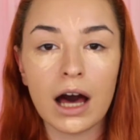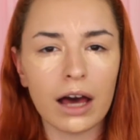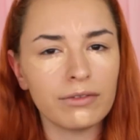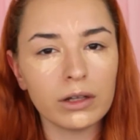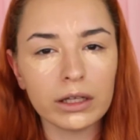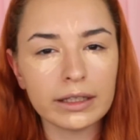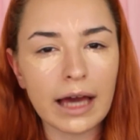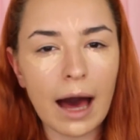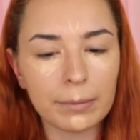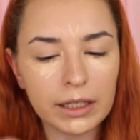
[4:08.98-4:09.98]
I feel like the
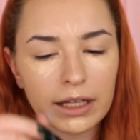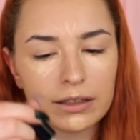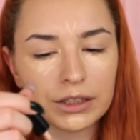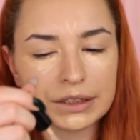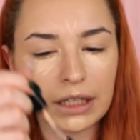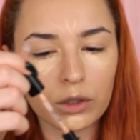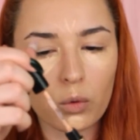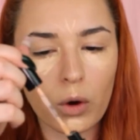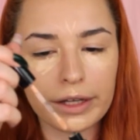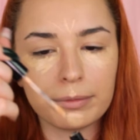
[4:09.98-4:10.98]
applicator is not
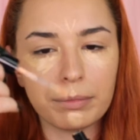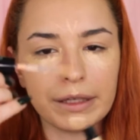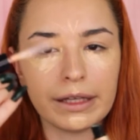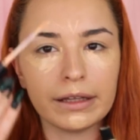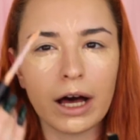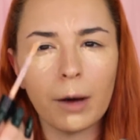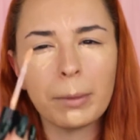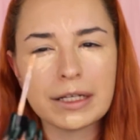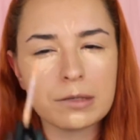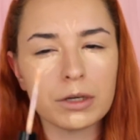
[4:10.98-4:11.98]
quite picking up
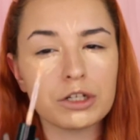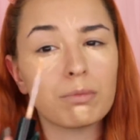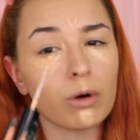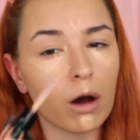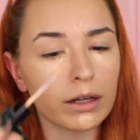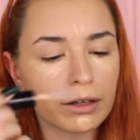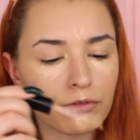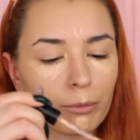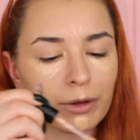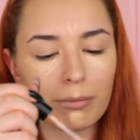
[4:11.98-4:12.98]
as much product
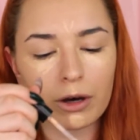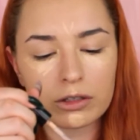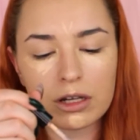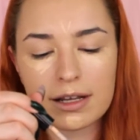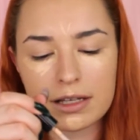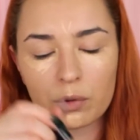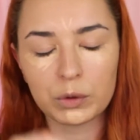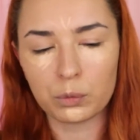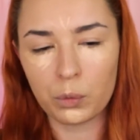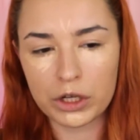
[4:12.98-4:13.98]
from the bottle as I
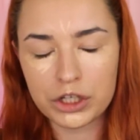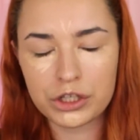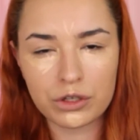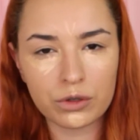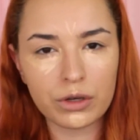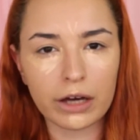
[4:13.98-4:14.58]
would wish to.